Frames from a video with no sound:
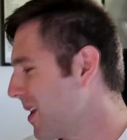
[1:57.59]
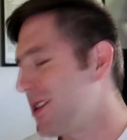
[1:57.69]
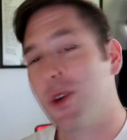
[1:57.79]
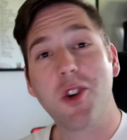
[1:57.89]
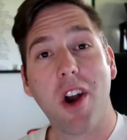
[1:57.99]

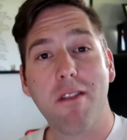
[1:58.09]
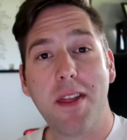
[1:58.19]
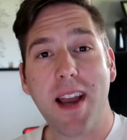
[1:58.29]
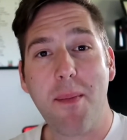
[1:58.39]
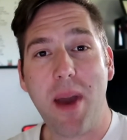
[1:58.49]
So I draw
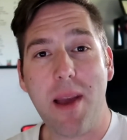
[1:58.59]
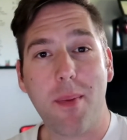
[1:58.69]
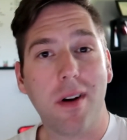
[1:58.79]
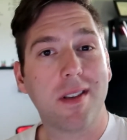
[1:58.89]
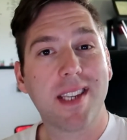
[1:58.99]
everything on
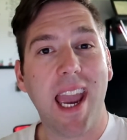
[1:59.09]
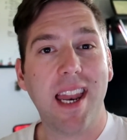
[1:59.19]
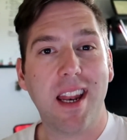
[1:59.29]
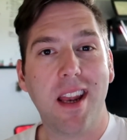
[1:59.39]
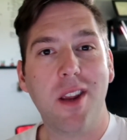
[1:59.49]
paper,
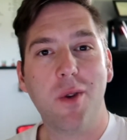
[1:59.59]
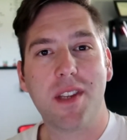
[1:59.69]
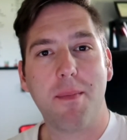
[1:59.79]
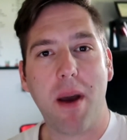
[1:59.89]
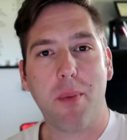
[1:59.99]
scan it in
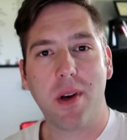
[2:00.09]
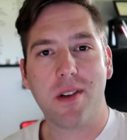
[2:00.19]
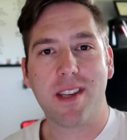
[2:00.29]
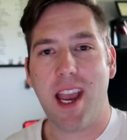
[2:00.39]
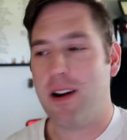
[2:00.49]
using my
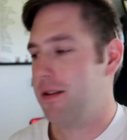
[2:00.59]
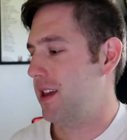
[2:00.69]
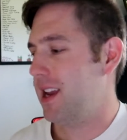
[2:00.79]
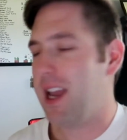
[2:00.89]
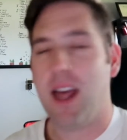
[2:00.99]
printer scanner
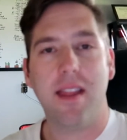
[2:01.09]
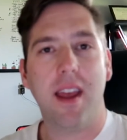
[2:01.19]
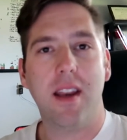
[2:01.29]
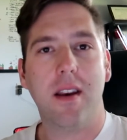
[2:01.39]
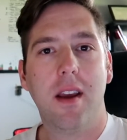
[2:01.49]
thing, and
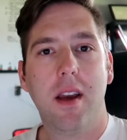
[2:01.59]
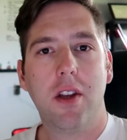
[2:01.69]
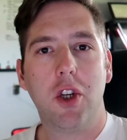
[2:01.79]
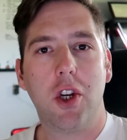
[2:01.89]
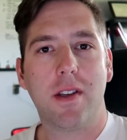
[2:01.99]
then
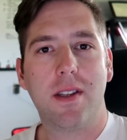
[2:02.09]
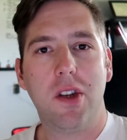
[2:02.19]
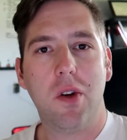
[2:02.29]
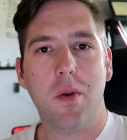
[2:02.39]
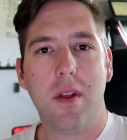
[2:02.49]
just do